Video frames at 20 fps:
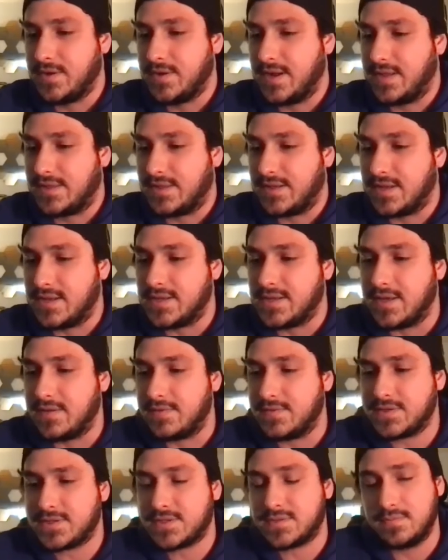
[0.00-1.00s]
Anthony
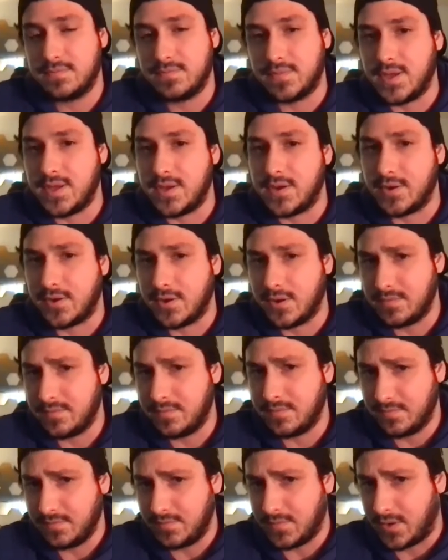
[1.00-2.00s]
Davis, being hurt
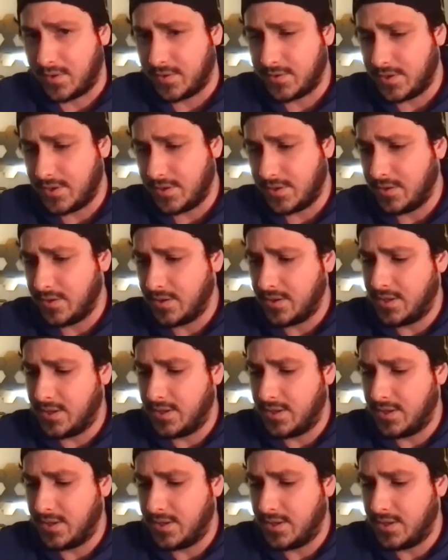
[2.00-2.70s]
all year